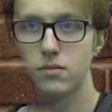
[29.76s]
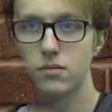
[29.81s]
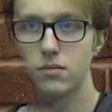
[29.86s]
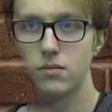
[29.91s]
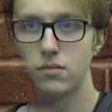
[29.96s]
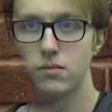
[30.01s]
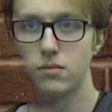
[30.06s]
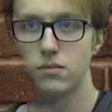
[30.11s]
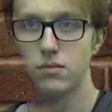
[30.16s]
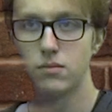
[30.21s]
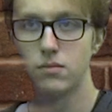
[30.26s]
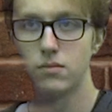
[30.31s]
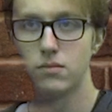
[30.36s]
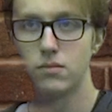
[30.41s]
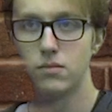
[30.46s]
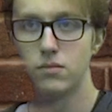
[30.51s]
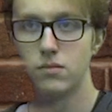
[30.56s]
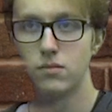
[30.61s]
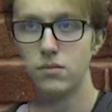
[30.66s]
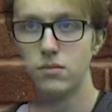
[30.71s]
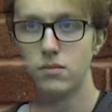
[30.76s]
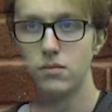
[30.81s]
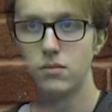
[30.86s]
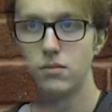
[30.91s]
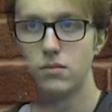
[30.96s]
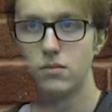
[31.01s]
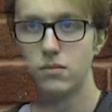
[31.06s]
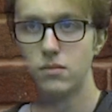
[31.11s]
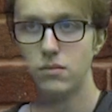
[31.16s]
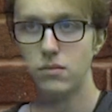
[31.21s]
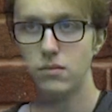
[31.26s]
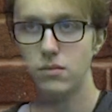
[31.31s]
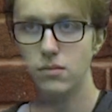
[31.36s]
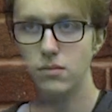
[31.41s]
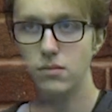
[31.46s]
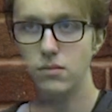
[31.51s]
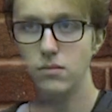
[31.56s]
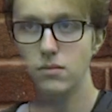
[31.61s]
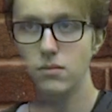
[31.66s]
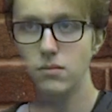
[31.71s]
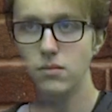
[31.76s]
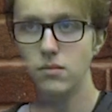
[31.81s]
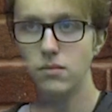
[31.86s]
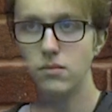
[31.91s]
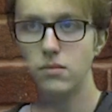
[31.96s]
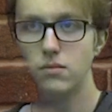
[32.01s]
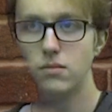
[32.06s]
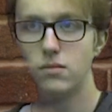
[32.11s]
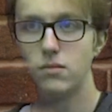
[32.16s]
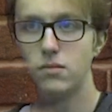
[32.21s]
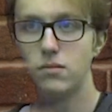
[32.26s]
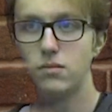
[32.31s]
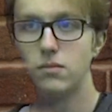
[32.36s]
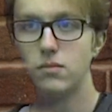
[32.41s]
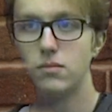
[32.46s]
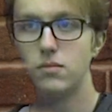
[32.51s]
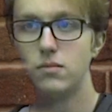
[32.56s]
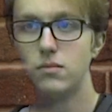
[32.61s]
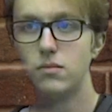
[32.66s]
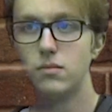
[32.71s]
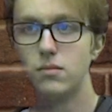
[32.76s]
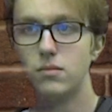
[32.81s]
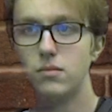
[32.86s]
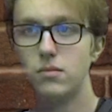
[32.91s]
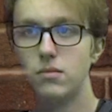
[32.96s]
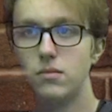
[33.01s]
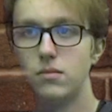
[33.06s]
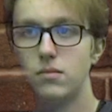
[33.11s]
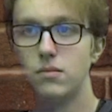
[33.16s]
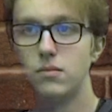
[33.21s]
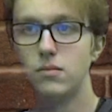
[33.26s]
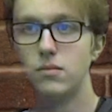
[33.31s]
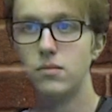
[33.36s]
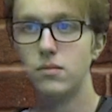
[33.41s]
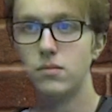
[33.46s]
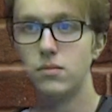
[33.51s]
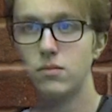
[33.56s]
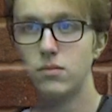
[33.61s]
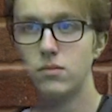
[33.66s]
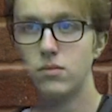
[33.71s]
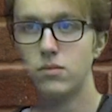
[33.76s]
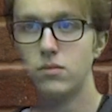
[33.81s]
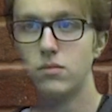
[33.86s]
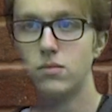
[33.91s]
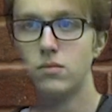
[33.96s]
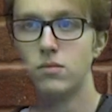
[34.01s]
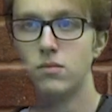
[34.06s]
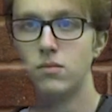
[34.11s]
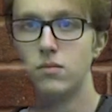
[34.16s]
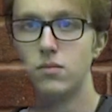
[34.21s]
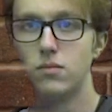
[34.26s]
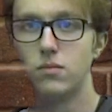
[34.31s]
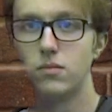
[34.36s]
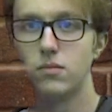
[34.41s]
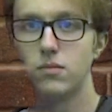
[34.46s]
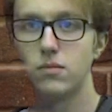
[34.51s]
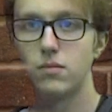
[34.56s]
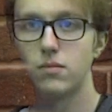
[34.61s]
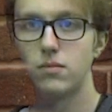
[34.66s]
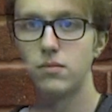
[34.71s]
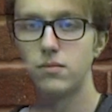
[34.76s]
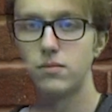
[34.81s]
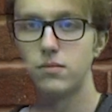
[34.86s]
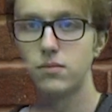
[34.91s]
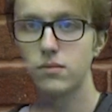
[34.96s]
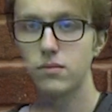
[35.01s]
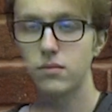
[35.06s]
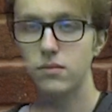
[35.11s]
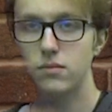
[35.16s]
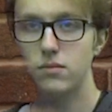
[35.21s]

No words are spoken by the person on screen.